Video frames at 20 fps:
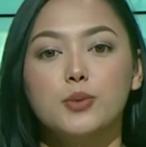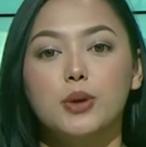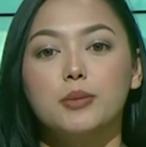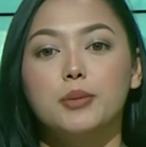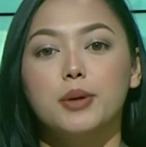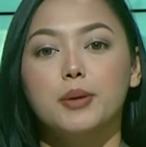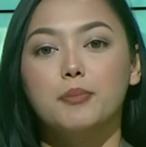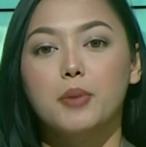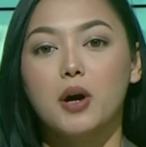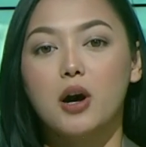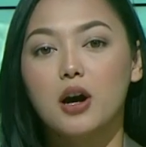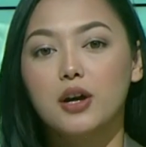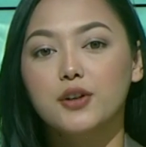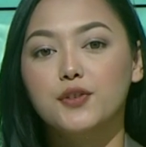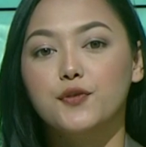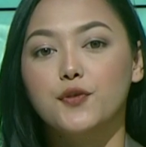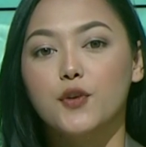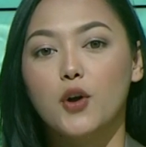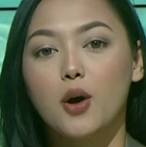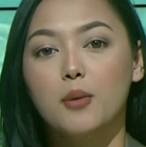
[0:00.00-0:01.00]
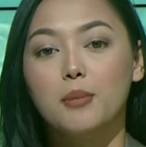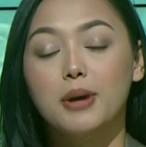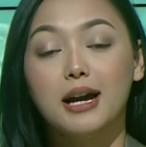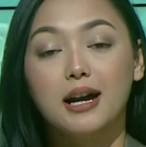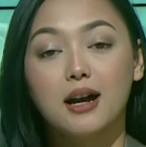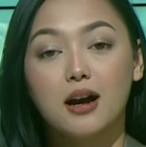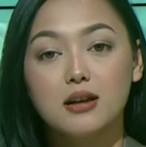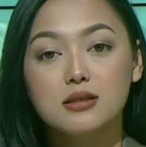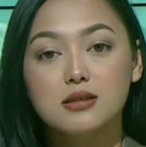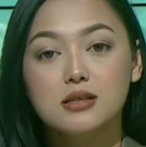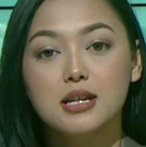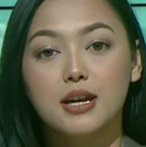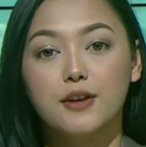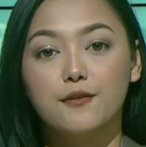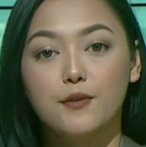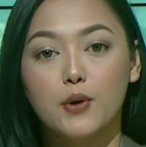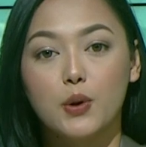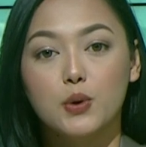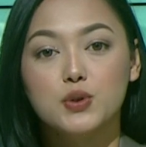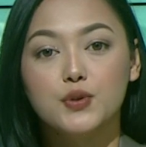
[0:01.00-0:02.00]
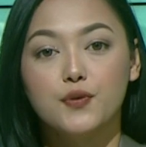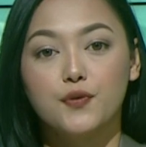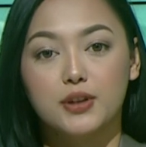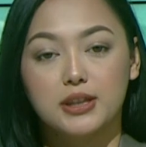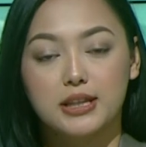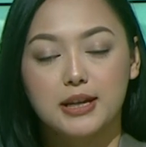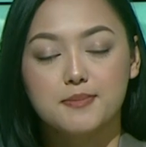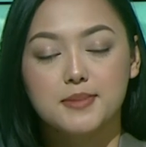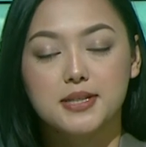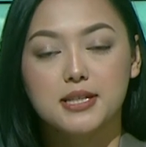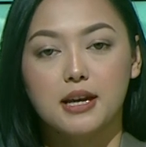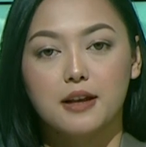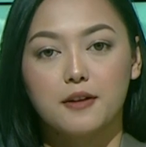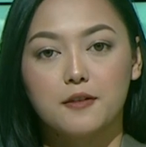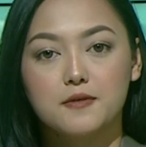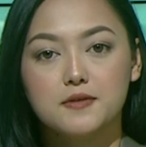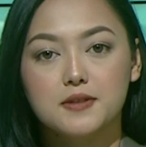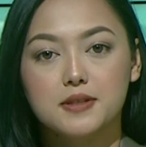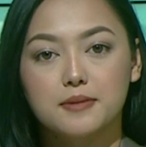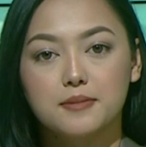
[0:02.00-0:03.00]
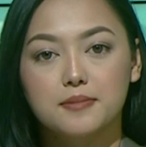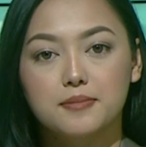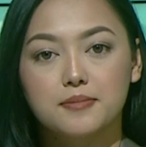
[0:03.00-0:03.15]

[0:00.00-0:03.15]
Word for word: will be barred from casting vote for themselves.